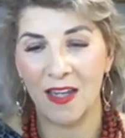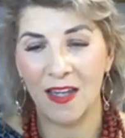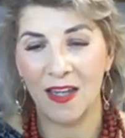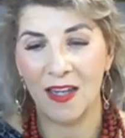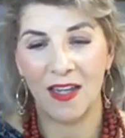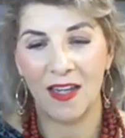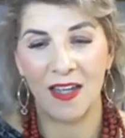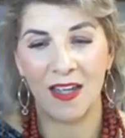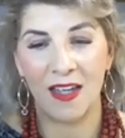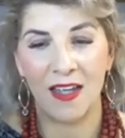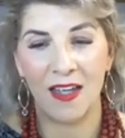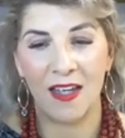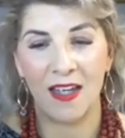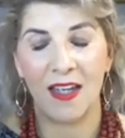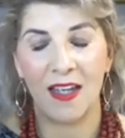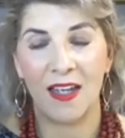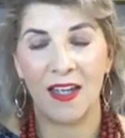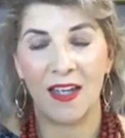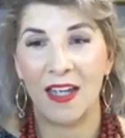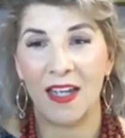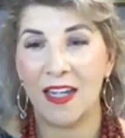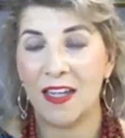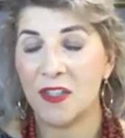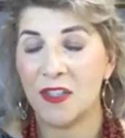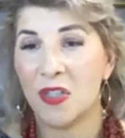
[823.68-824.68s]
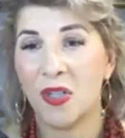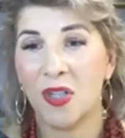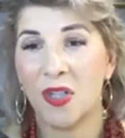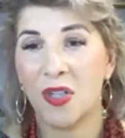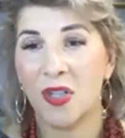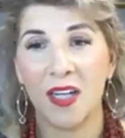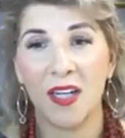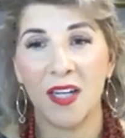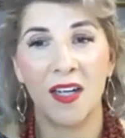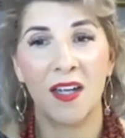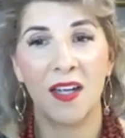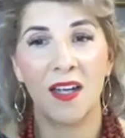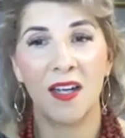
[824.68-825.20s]
It took
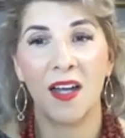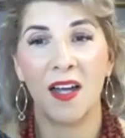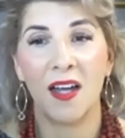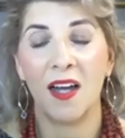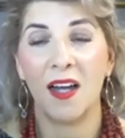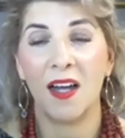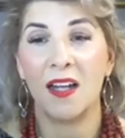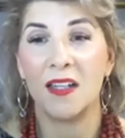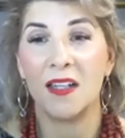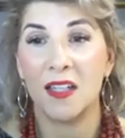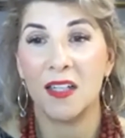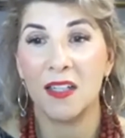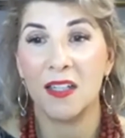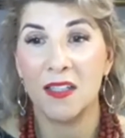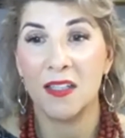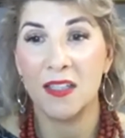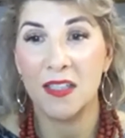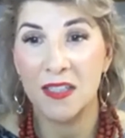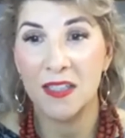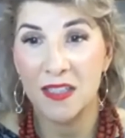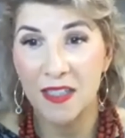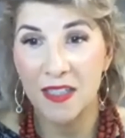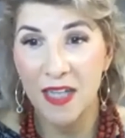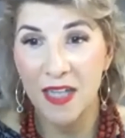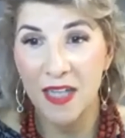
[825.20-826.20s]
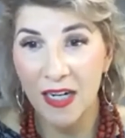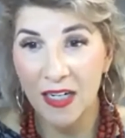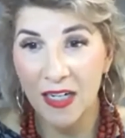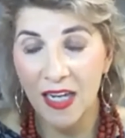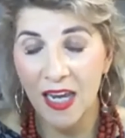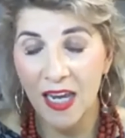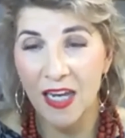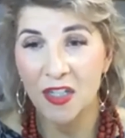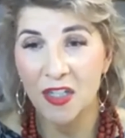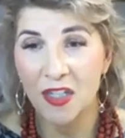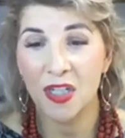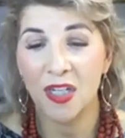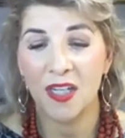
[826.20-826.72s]
dedication,
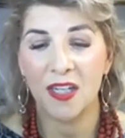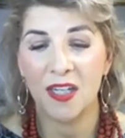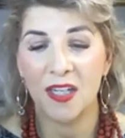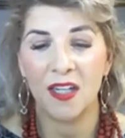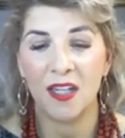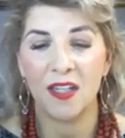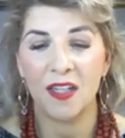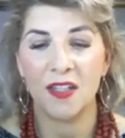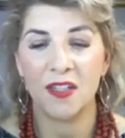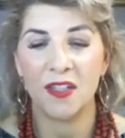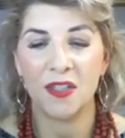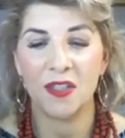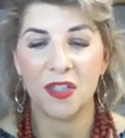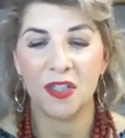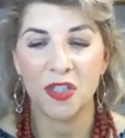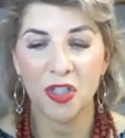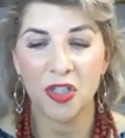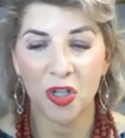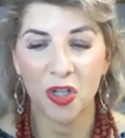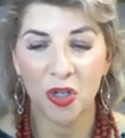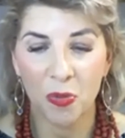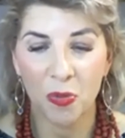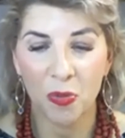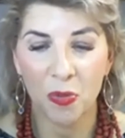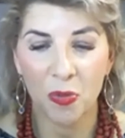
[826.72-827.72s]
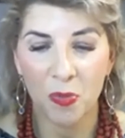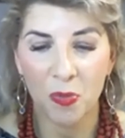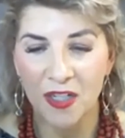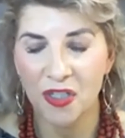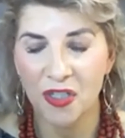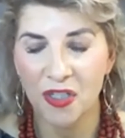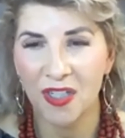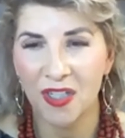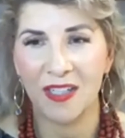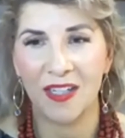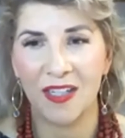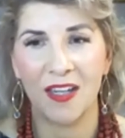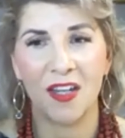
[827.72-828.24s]
determination,
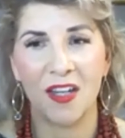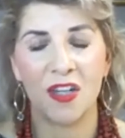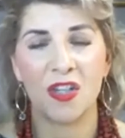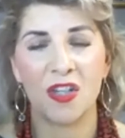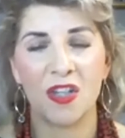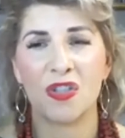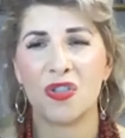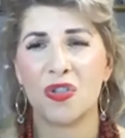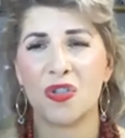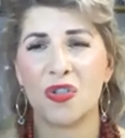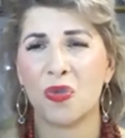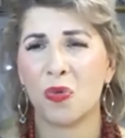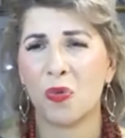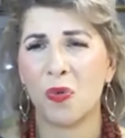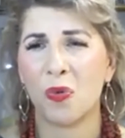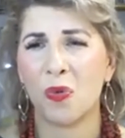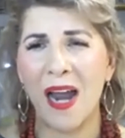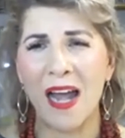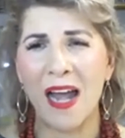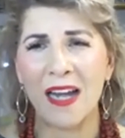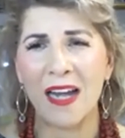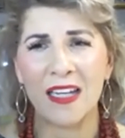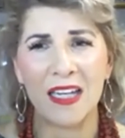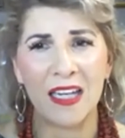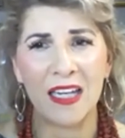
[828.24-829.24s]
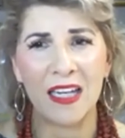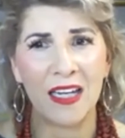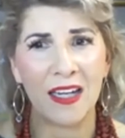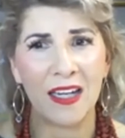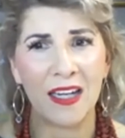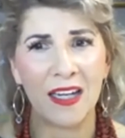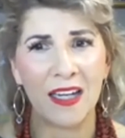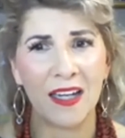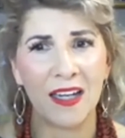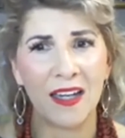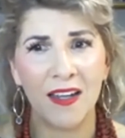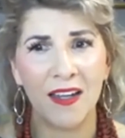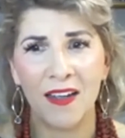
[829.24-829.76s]
tracking
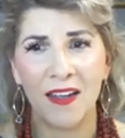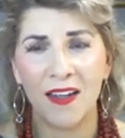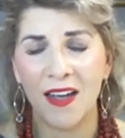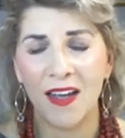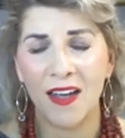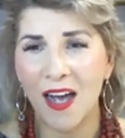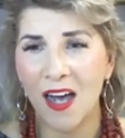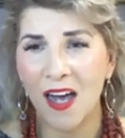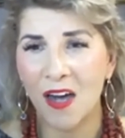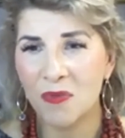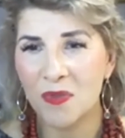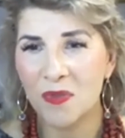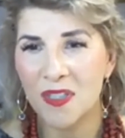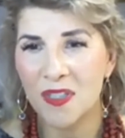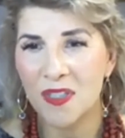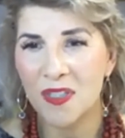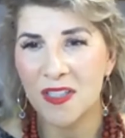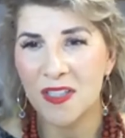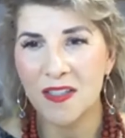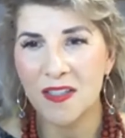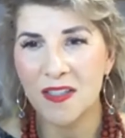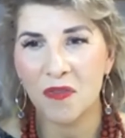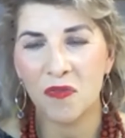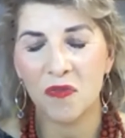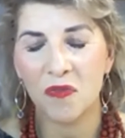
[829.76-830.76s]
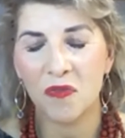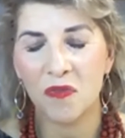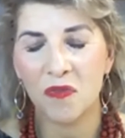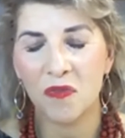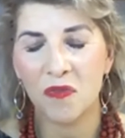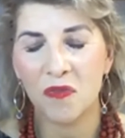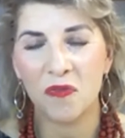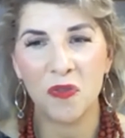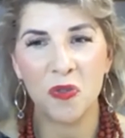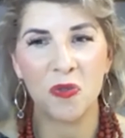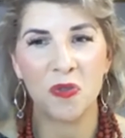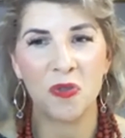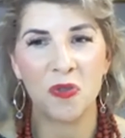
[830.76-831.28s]
ounces of food
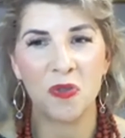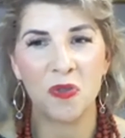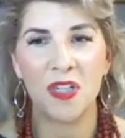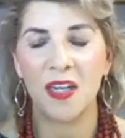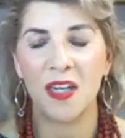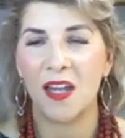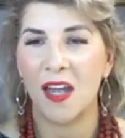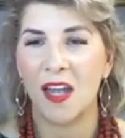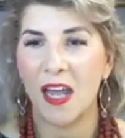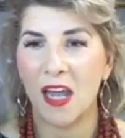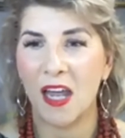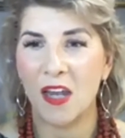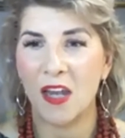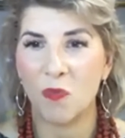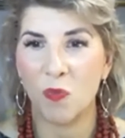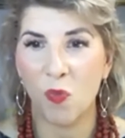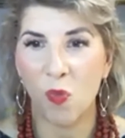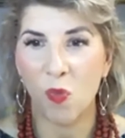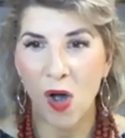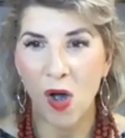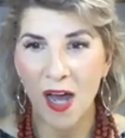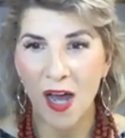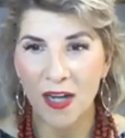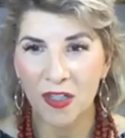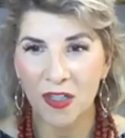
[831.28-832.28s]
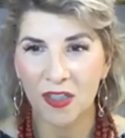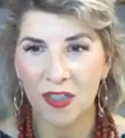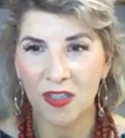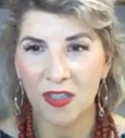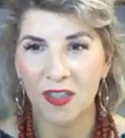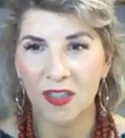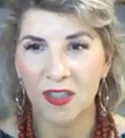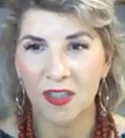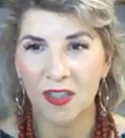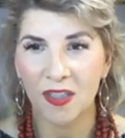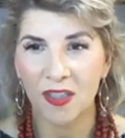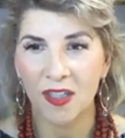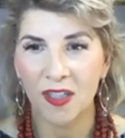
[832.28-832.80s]
and water and
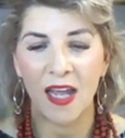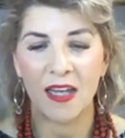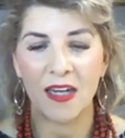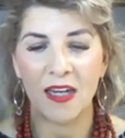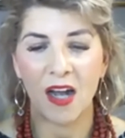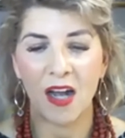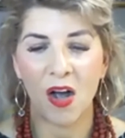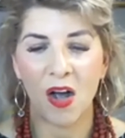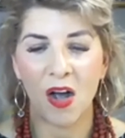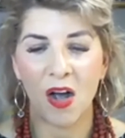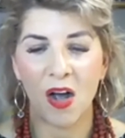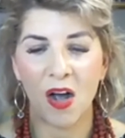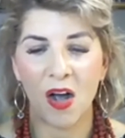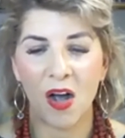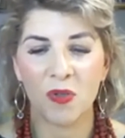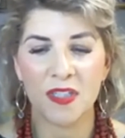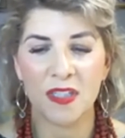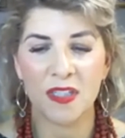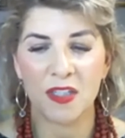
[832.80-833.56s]
hours in the gym.